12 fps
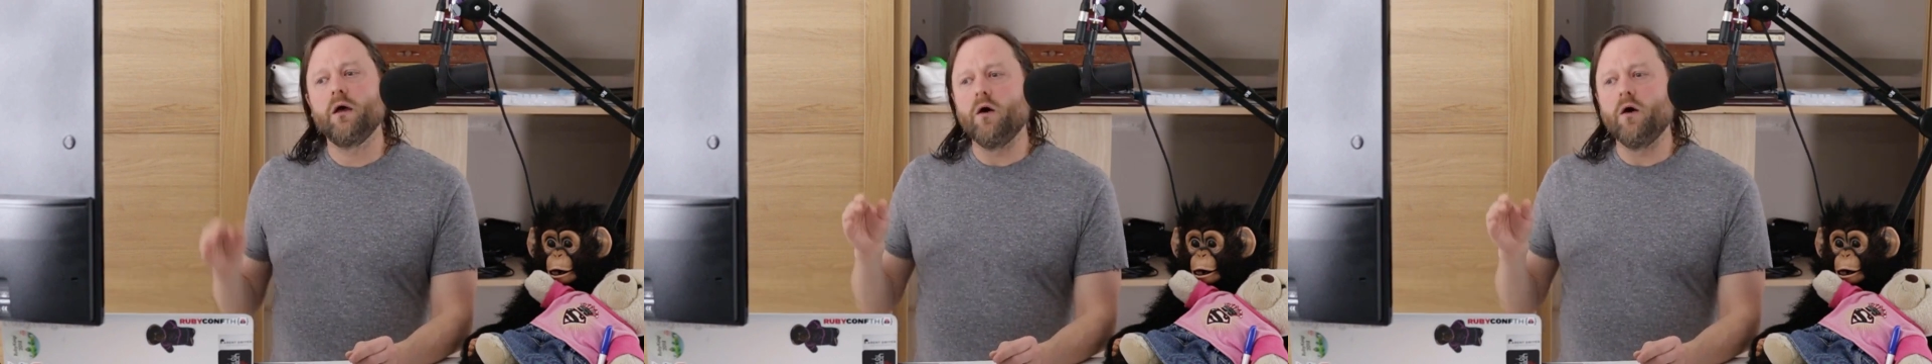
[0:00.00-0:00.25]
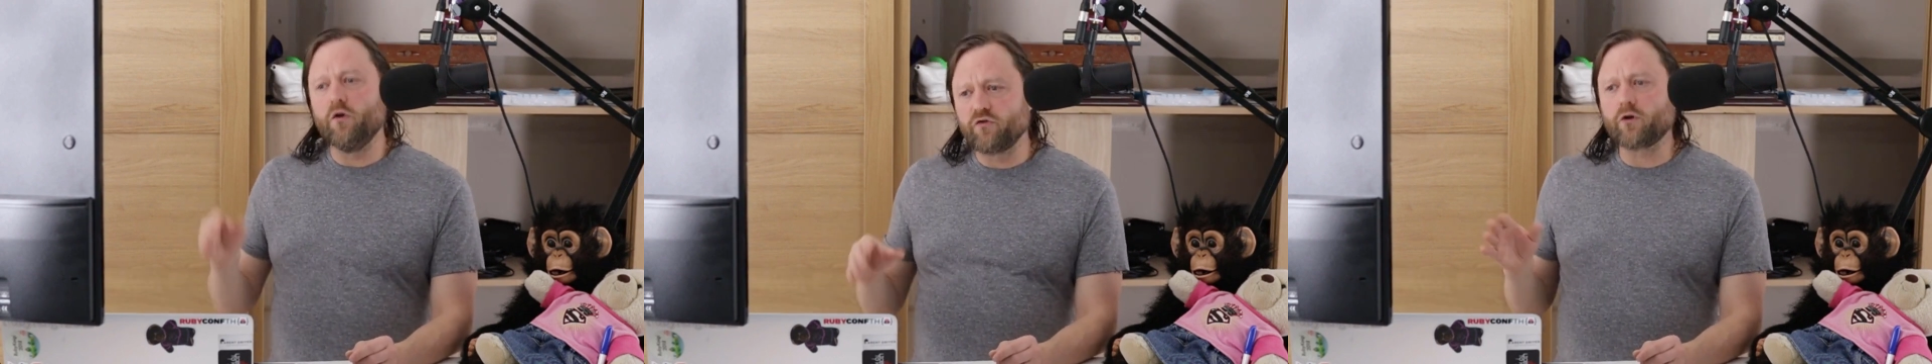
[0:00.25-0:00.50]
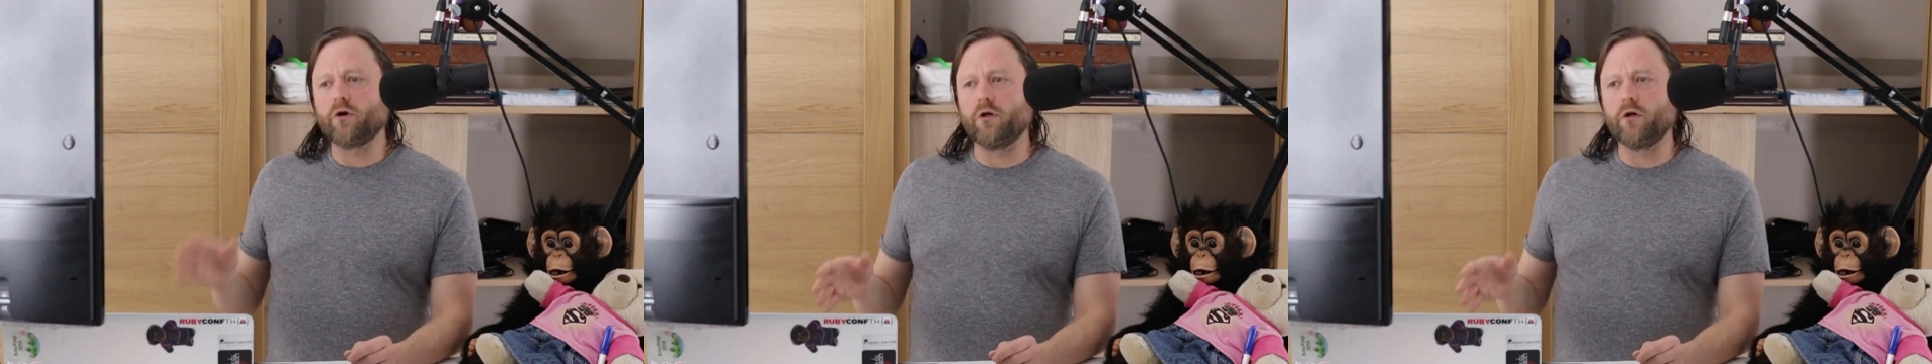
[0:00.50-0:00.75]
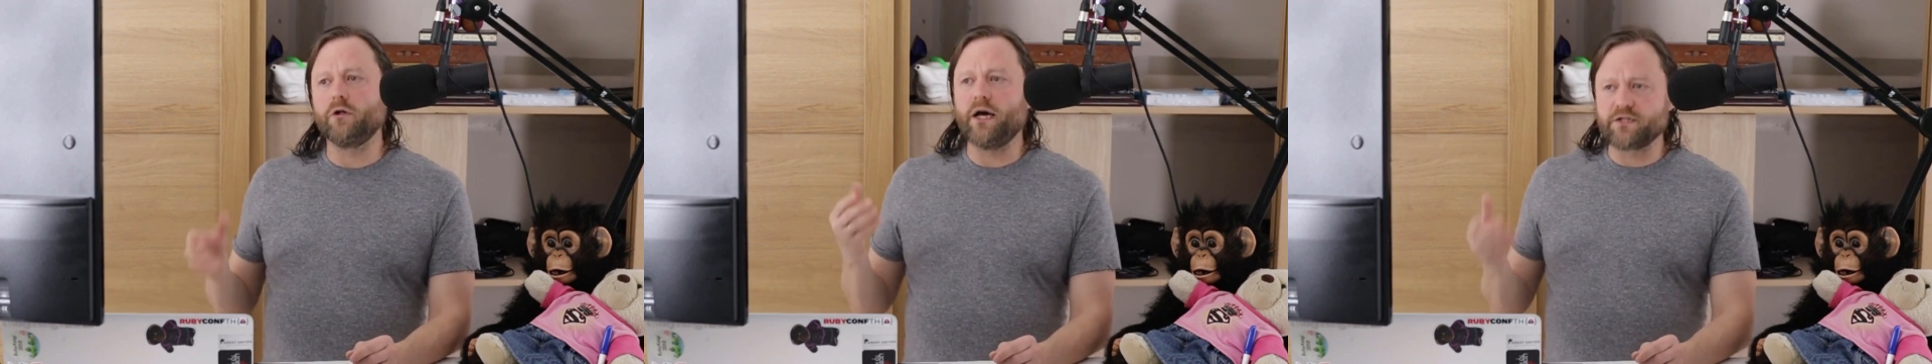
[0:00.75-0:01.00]

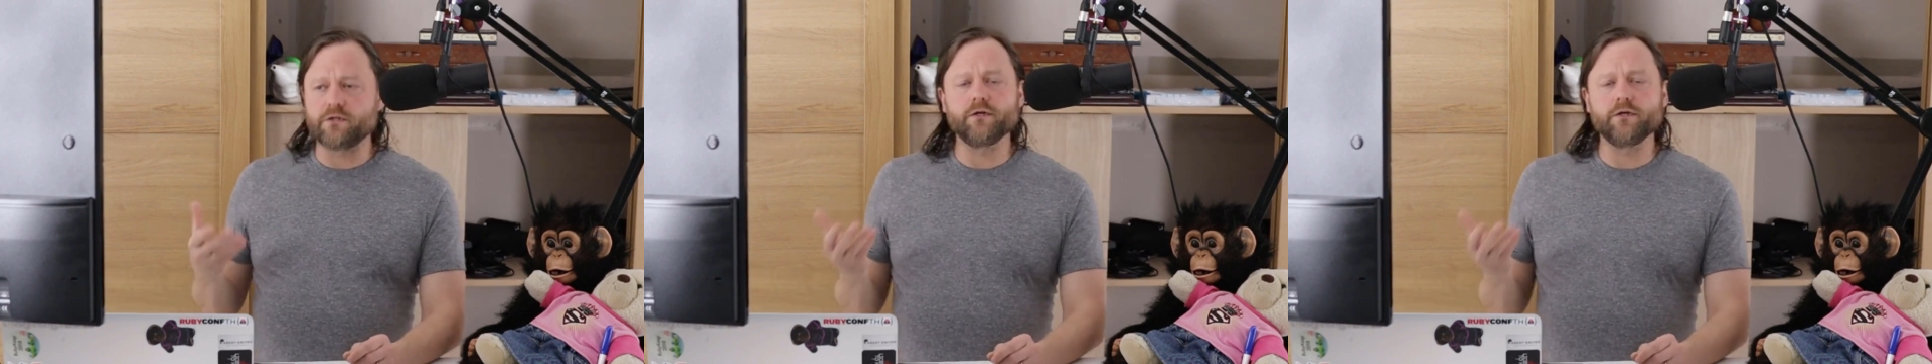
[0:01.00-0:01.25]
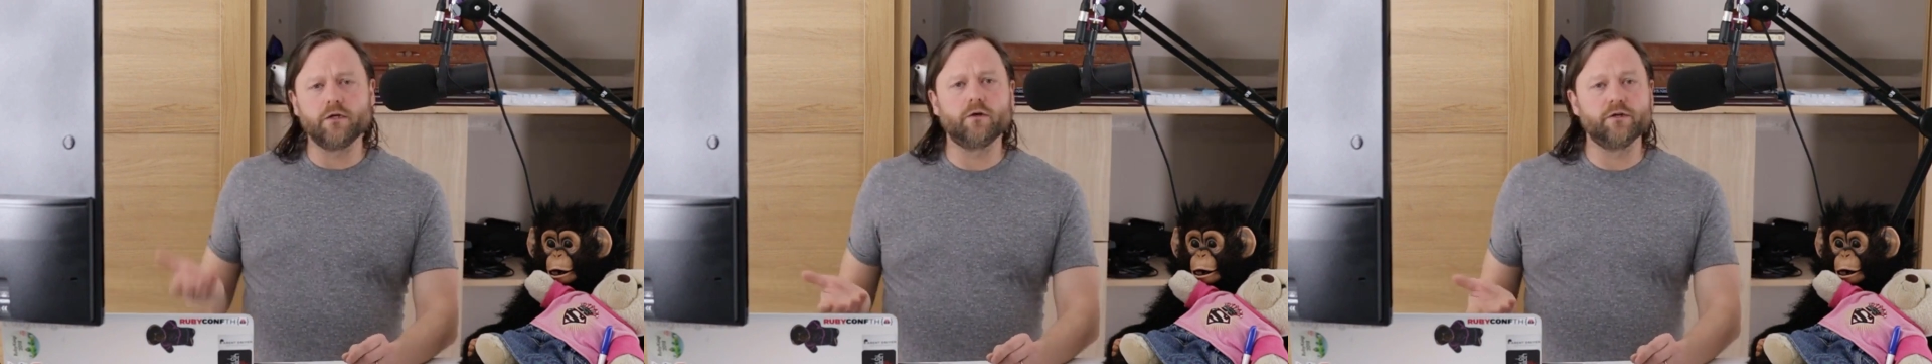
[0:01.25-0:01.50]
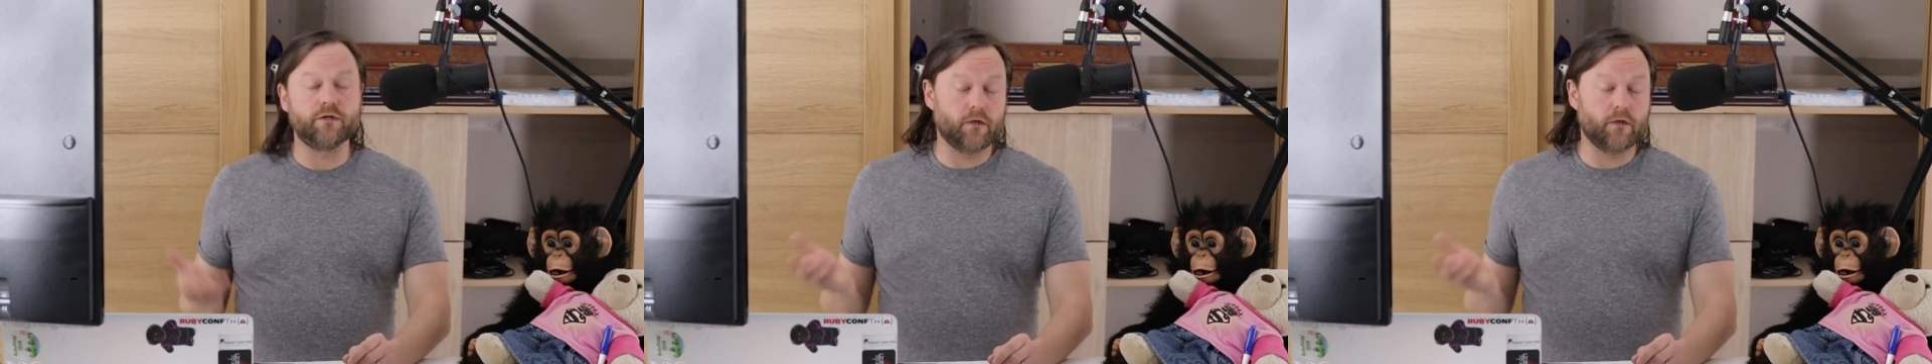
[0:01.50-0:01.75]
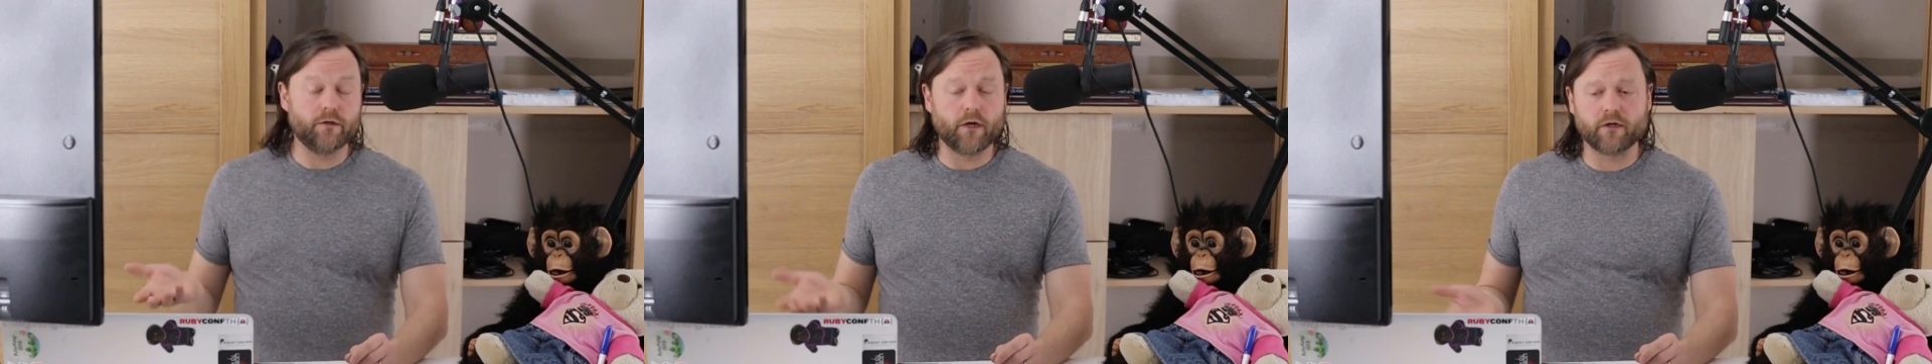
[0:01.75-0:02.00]
Overall, as a senior
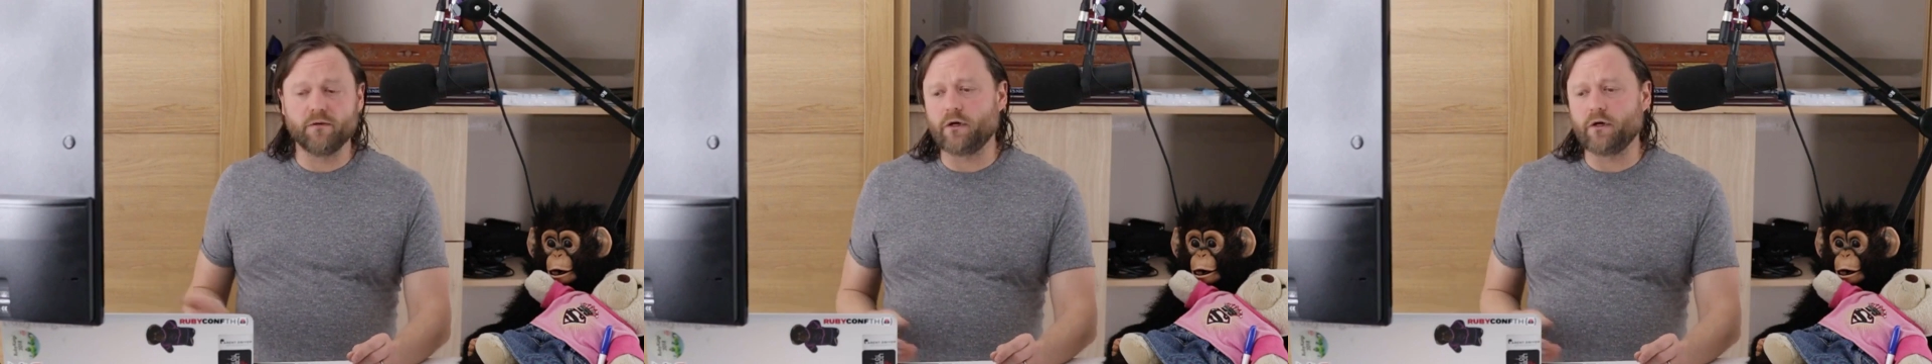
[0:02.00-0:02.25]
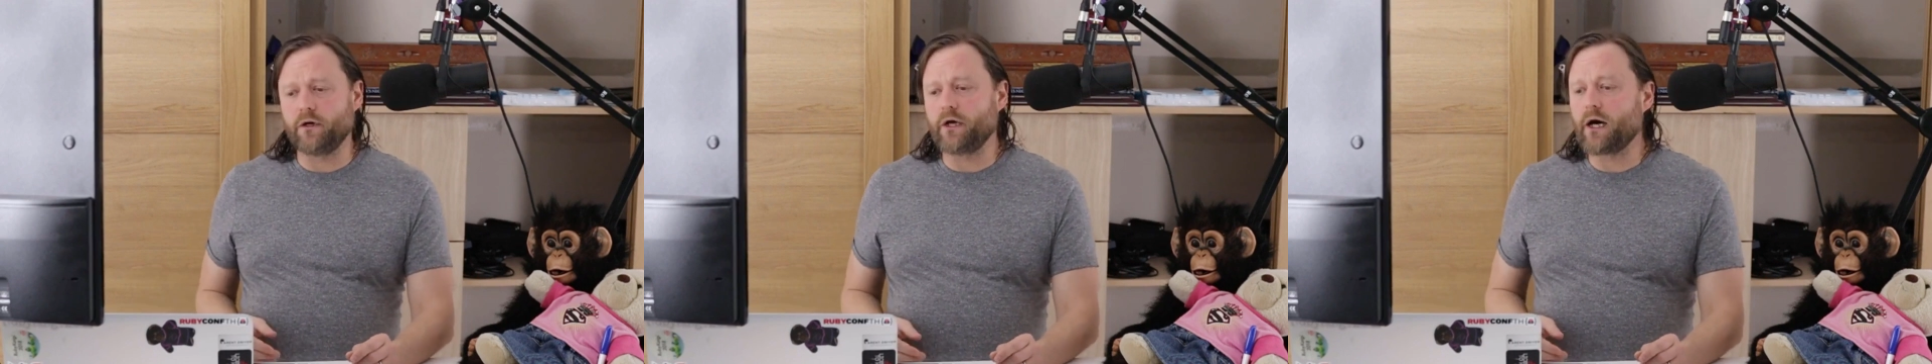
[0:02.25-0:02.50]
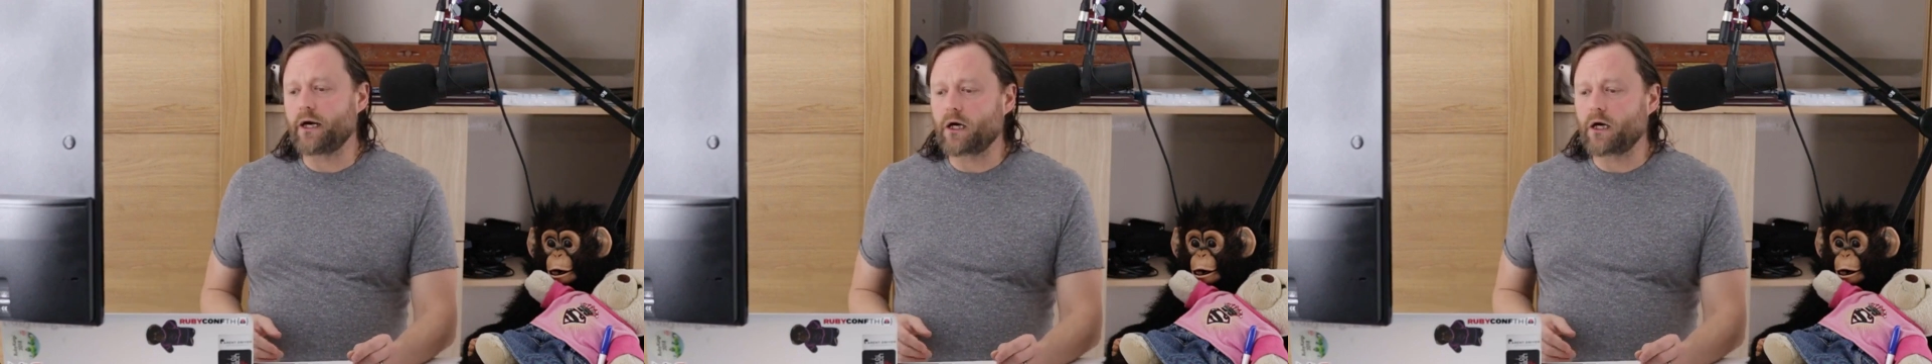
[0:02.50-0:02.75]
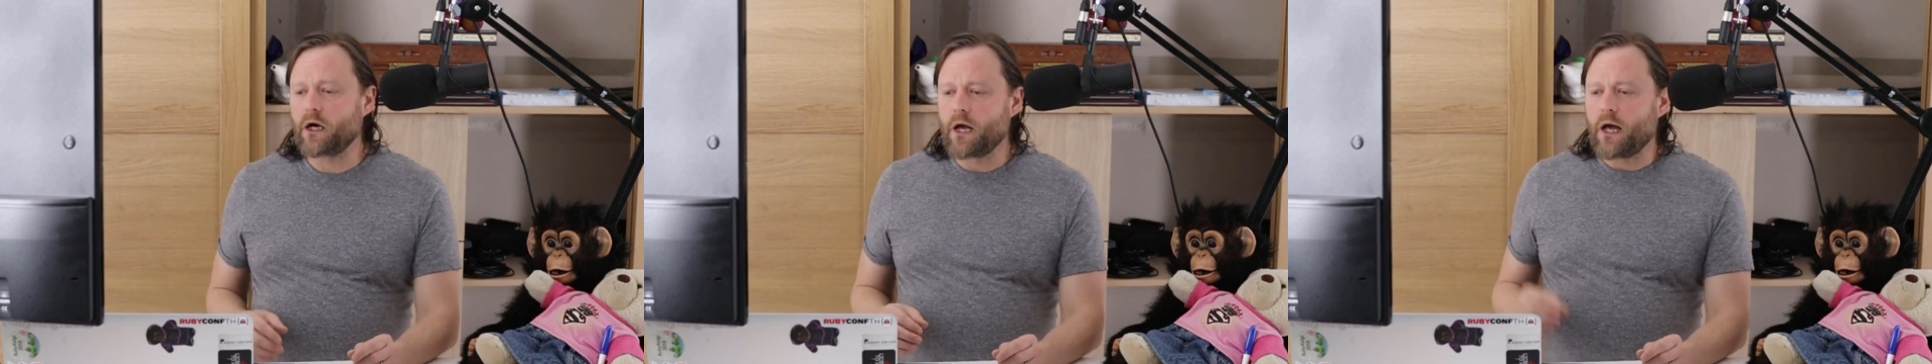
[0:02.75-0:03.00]
engineer, you're not going to be hard to hire.